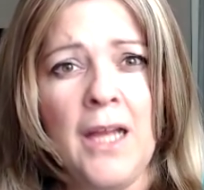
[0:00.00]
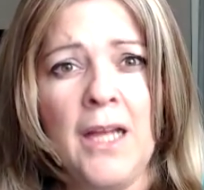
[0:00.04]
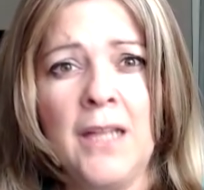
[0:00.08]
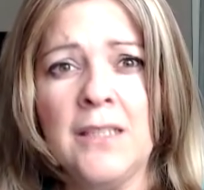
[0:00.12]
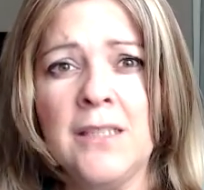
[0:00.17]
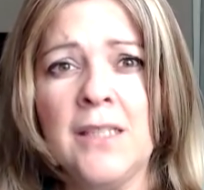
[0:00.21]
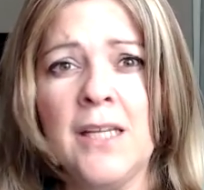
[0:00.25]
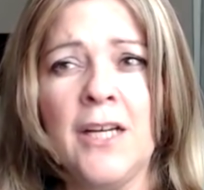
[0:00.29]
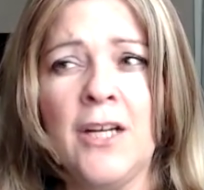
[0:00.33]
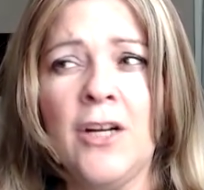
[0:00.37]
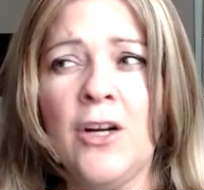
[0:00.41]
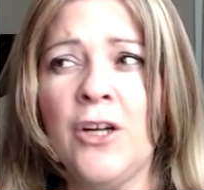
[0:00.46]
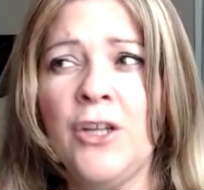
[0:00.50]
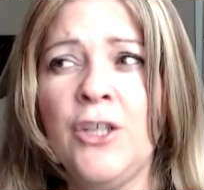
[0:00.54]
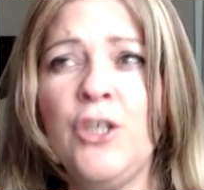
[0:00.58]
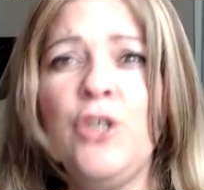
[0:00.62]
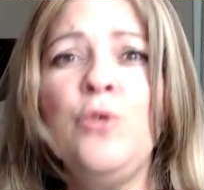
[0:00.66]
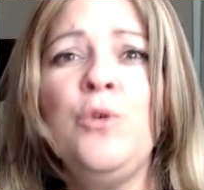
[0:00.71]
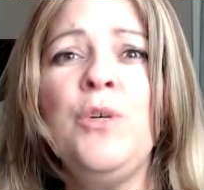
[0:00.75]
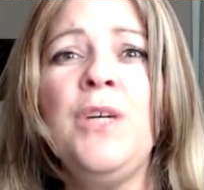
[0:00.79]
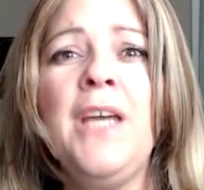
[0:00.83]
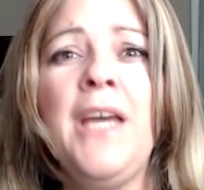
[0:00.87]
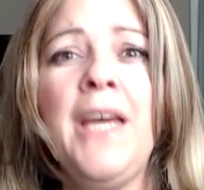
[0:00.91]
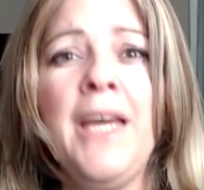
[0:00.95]
It's like, are
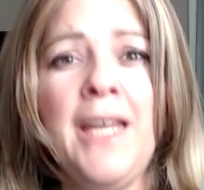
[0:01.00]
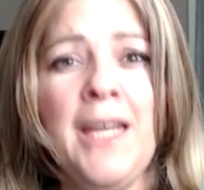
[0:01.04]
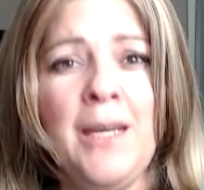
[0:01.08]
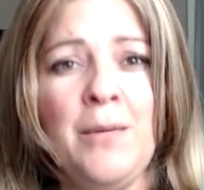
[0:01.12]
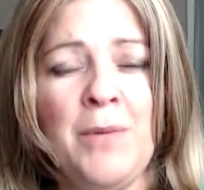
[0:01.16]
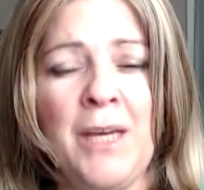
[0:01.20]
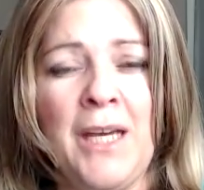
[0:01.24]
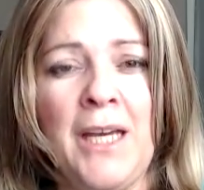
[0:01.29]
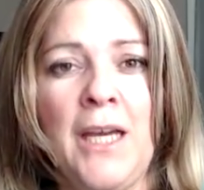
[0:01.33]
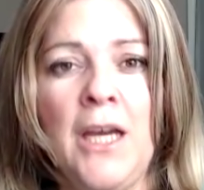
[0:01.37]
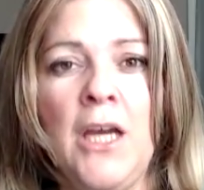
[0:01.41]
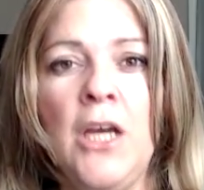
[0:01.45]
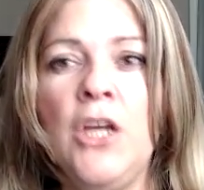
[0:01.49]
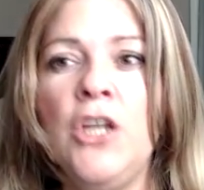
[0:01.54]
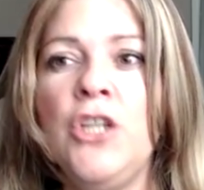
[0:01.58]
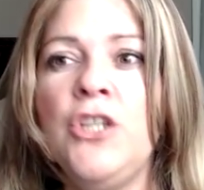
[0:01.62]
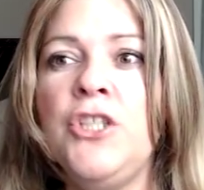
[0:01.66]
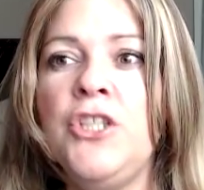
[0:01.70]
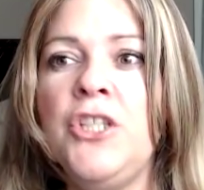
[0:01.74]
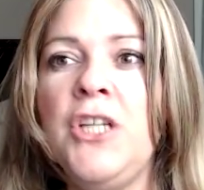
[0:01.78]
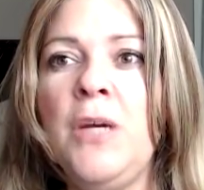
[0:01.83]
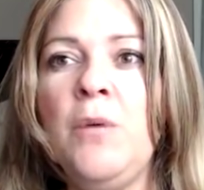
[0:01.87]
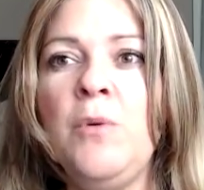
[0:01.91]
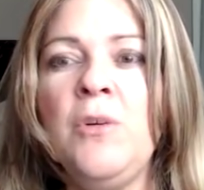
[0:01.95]
you kidding me?
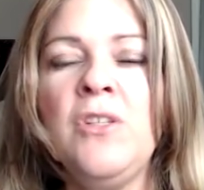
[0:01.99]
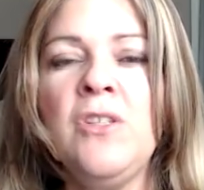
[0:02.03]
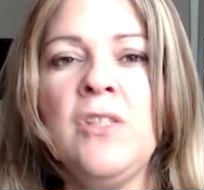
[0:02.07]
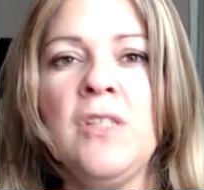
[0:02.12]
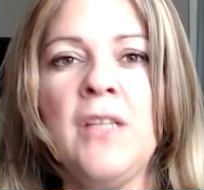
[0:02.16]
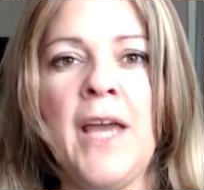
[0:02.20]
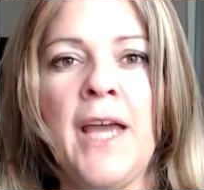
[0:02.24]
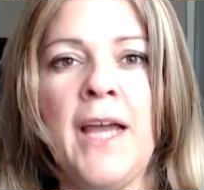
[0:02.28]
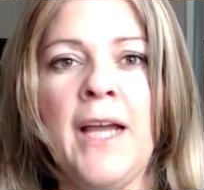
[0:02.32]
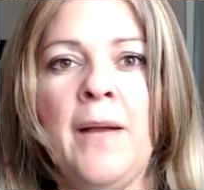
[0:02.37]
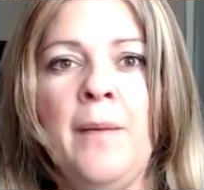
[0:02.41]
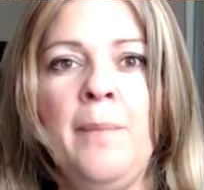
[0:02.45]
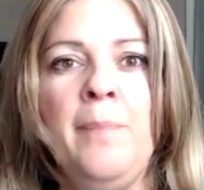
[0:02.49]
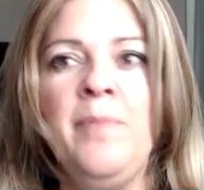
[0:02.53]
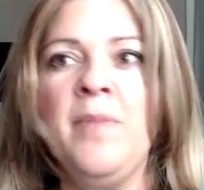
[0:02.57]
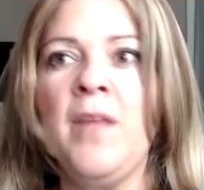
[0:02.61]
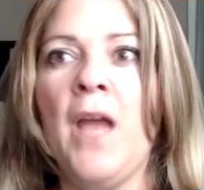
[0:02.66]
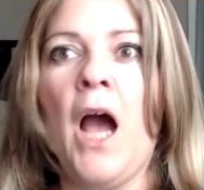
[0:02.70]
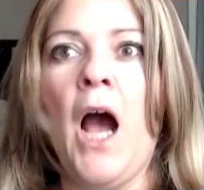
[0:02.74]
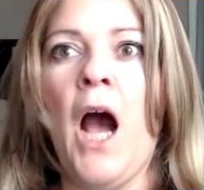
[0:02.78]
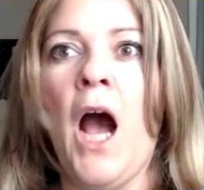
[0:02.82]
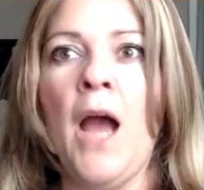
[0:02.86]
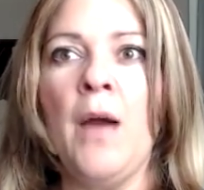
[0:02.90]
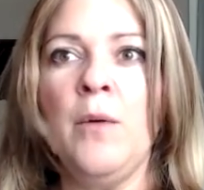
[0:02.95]
She was saying,
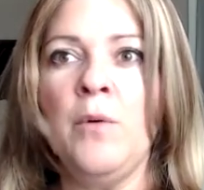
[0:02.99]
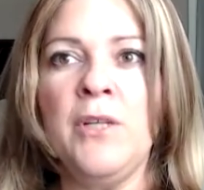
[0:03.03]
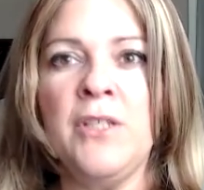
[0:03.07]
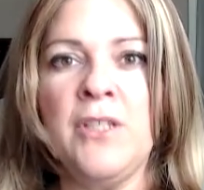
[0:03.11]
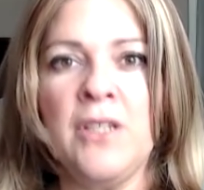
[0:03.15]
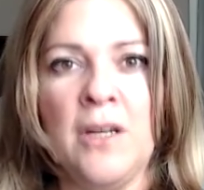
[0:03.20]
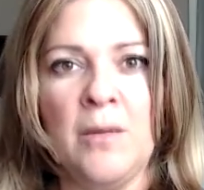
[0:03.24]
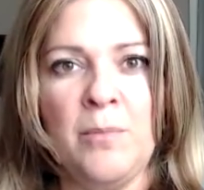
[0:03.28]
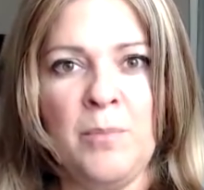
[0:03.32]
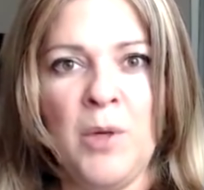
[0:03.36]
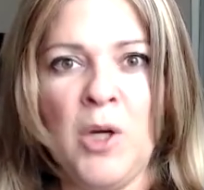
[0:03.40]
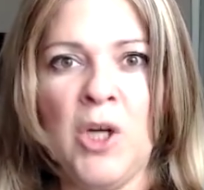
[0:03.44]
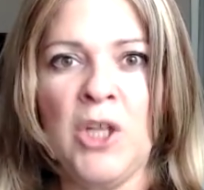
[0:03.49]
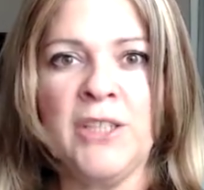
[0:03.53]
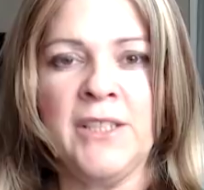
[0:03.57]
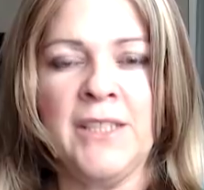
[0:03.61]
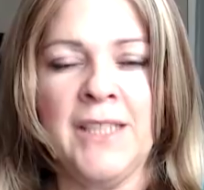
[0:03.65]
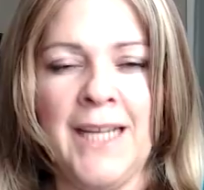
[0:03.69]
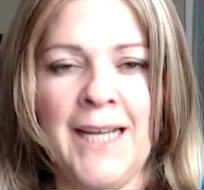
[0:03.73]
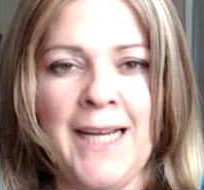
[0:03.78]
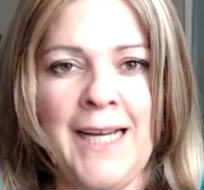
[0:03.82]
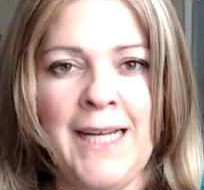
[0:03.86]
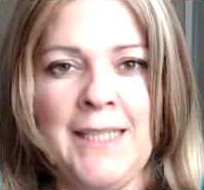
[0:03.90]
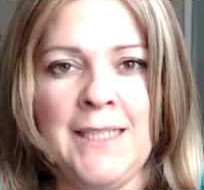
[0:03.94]
I was up all
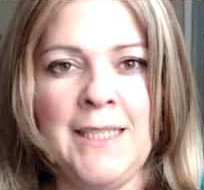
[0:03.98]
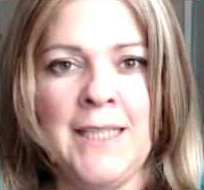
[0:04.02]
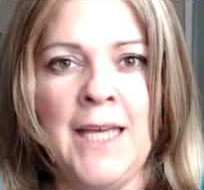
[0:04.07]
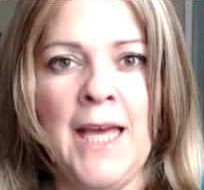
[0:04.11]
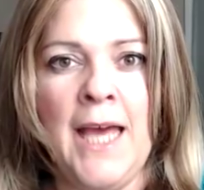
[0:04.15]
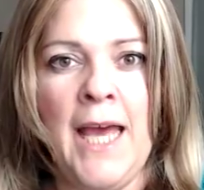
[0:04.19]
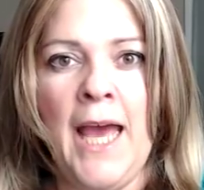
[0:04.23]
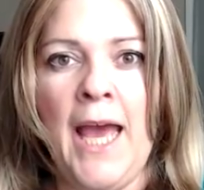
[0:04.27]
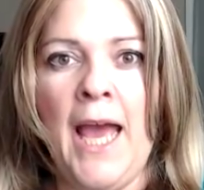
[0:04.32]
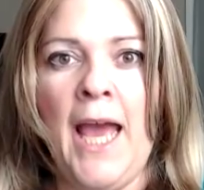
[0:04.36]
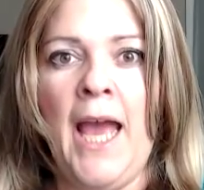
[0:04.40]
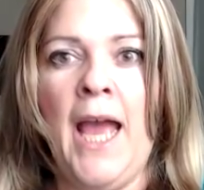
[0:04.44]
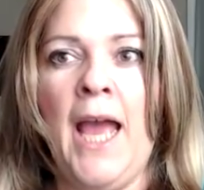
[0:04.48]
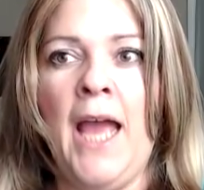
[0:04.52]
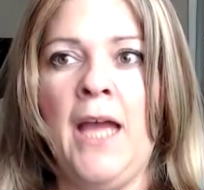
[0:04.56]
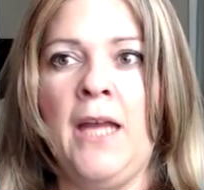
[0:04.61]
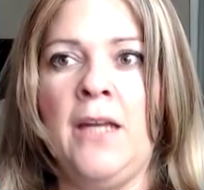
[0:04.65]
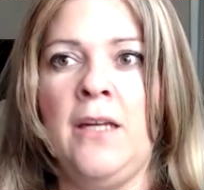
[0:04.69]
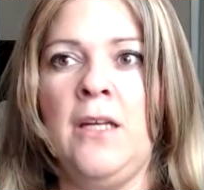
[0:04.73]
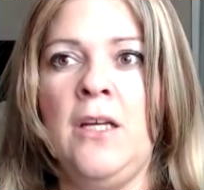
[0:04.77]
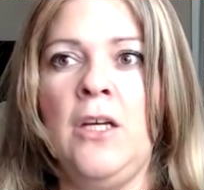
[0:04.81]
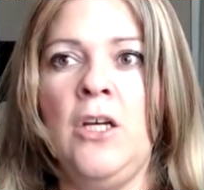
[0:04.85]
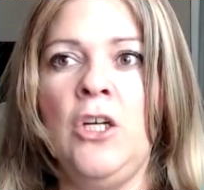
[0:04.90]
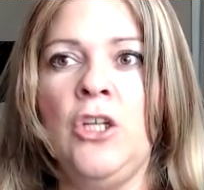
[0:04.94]
night
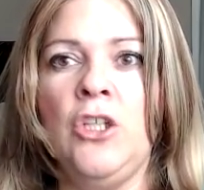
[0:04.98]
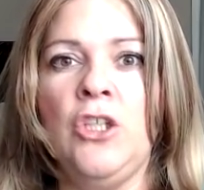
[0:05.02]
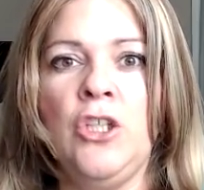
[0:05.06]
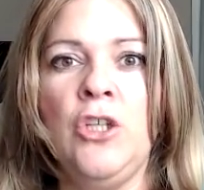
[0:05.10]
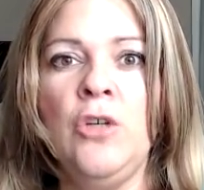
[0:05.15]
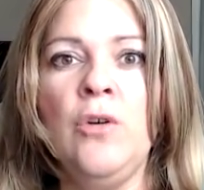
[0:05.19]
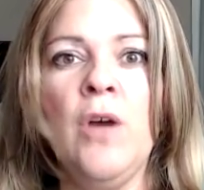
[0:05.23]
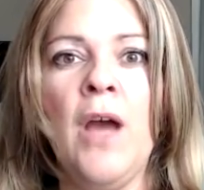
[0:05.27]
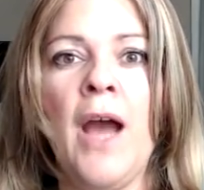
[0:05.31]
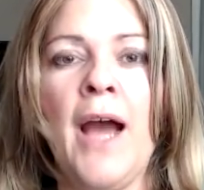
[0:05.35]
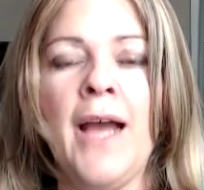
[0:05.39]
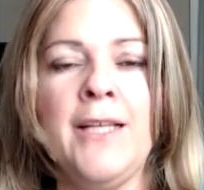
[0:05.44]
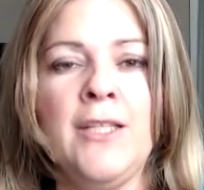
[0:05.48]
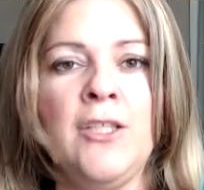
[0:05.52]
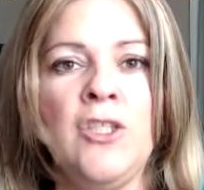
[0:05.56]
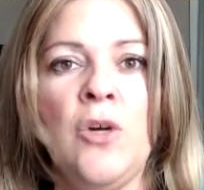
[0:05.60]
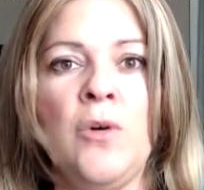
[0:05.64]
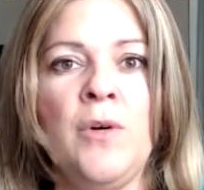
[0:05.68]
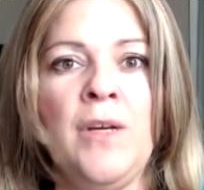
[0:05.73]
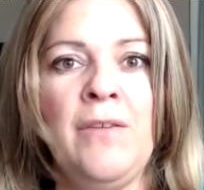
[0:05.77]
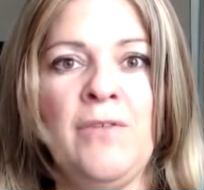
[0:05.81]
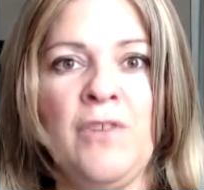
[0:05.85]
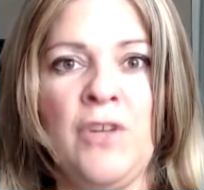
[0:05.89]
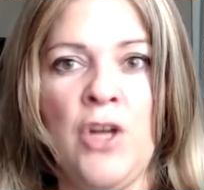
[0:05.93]
and you guys
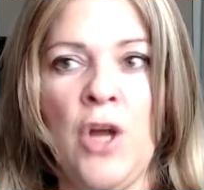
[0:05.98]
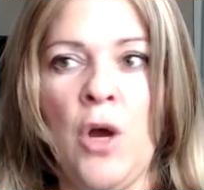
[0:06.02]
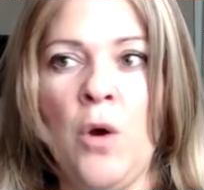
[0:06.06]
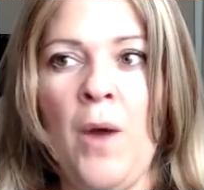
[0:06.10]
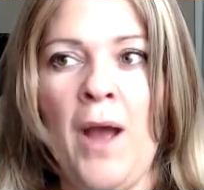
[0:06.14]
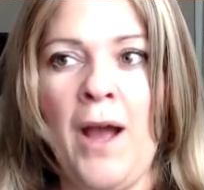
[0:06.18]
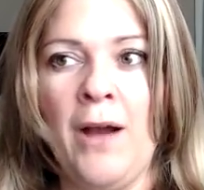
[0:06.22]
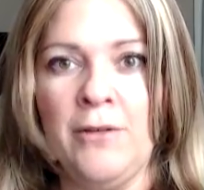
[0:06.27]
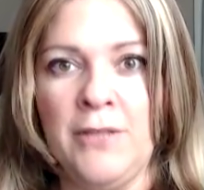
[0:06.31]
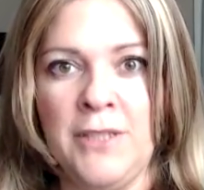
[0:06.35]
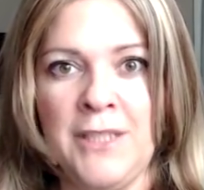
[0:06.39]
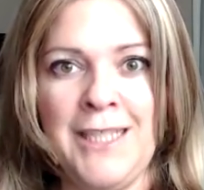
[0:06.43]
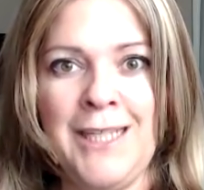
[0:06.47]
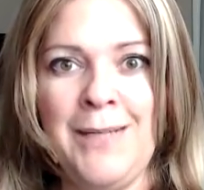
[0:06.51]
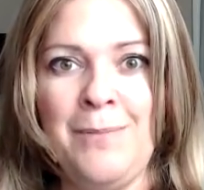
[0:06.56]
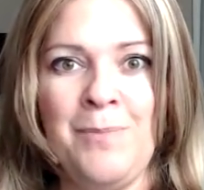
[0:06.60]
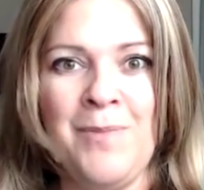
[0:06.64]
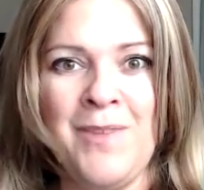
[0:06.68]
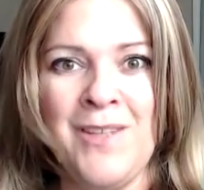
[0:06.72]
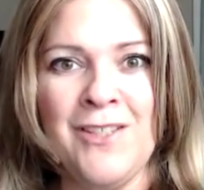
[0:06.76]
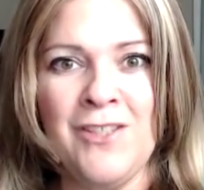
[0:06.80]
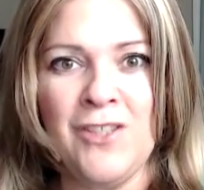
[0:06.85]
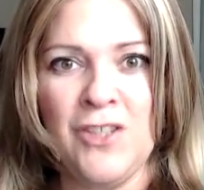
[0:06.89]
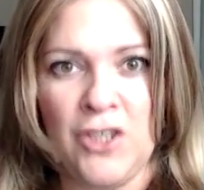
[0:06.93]
don't even know how
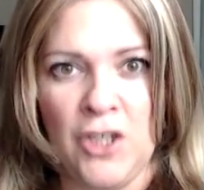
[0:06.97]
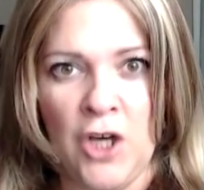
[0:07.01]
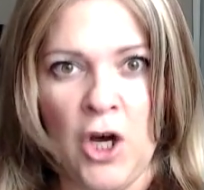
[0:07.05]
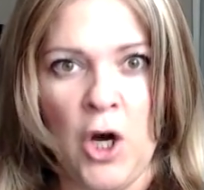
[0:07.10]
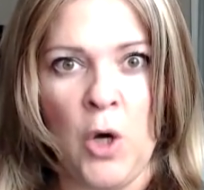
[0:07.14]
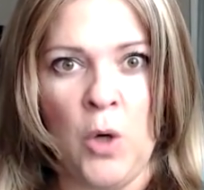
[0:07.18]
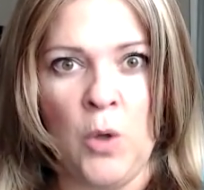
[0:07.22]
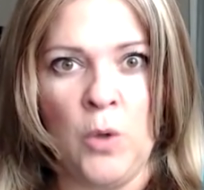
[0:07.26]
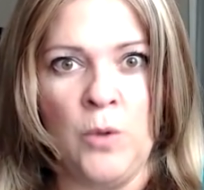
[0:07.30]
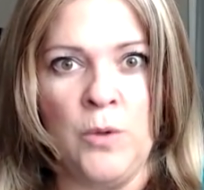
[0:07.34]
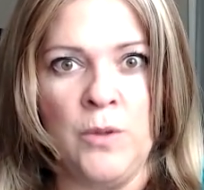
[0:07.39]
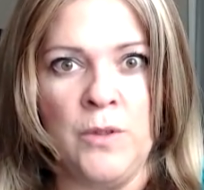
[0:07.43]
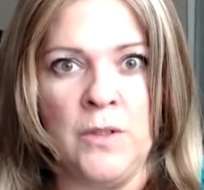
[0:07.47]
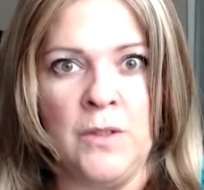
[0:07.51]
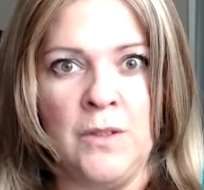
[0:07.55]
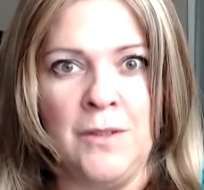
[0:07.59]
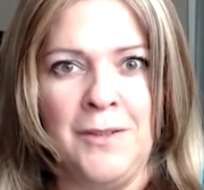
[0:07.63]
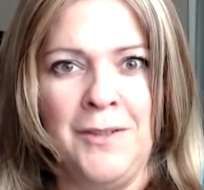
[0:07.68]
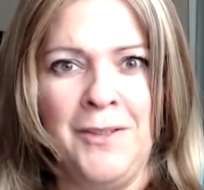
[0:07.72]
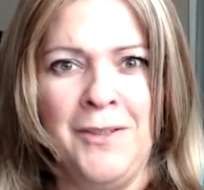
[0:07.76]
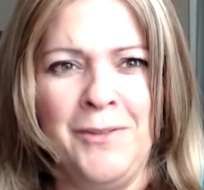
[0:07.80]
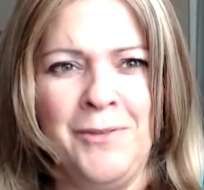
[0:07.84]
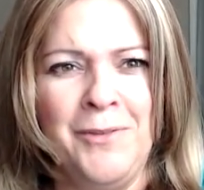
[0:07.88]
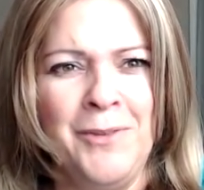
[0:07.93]
deep this
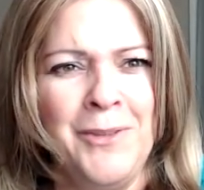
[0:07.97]
goes.